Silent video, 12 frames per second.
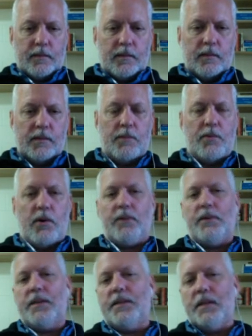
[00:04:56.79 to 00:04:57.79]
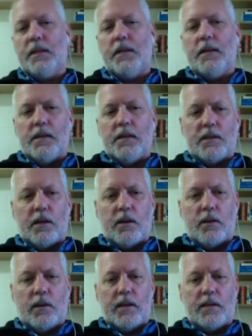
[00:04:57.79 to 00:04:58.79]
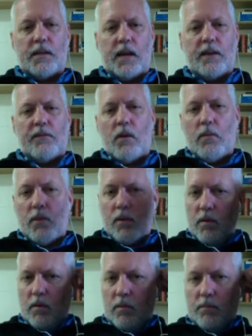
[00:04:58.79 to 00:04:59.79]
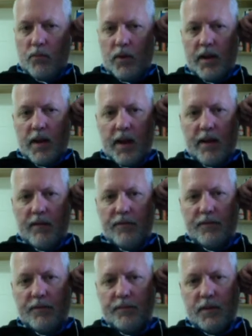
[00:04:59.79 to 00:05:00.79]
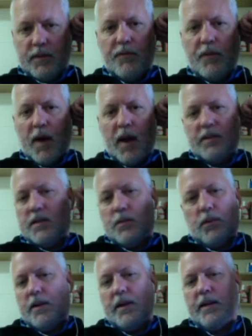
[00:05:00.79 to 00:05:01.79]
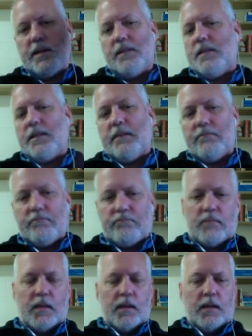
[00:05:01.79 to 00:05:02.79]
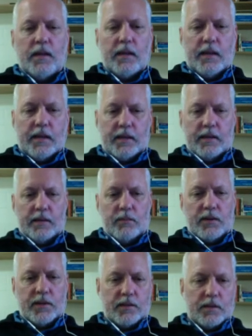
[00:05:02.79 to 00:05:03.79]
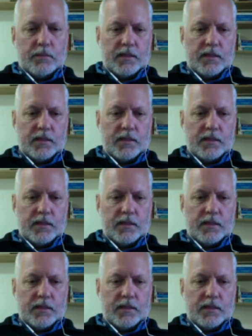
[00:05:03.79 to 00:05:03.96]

subdirectories. So inside of Homer Home, we have the files that were in etc. And we do something